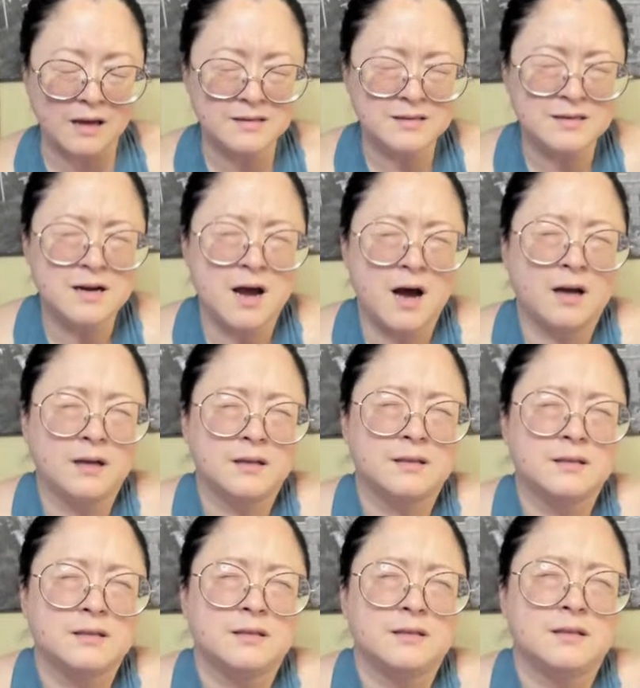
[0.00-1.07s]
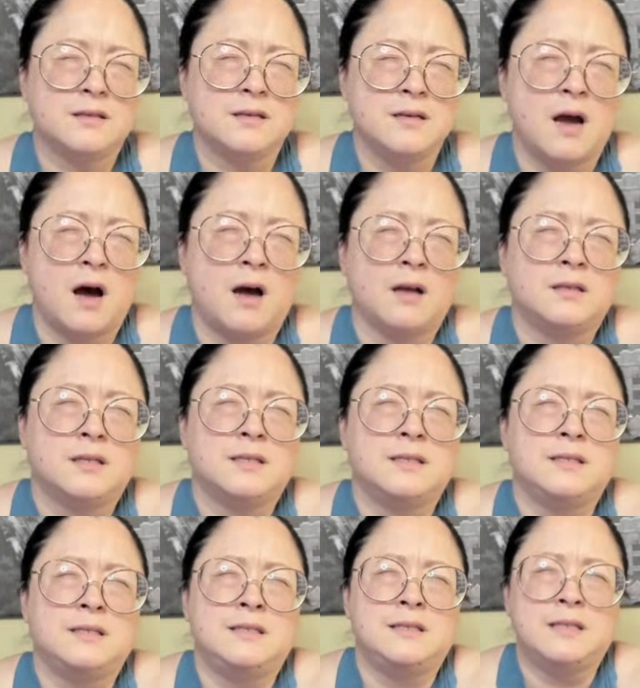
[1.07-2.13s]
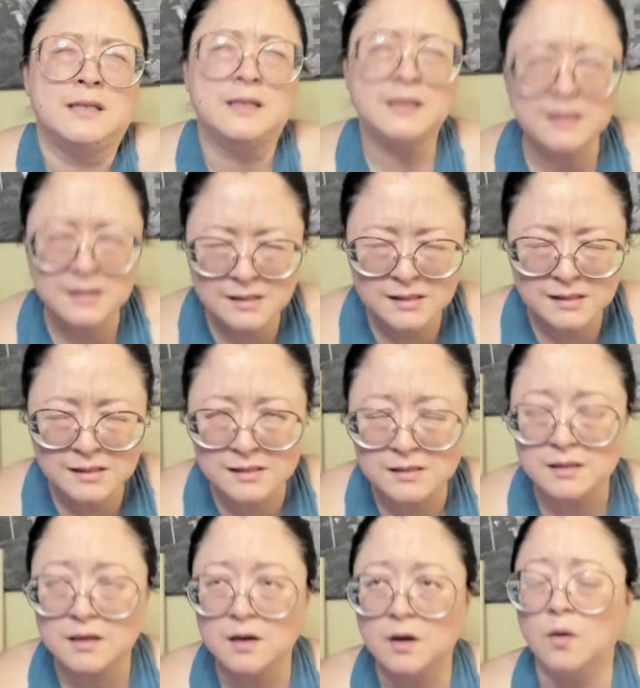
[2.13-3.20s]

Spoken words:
not not to diss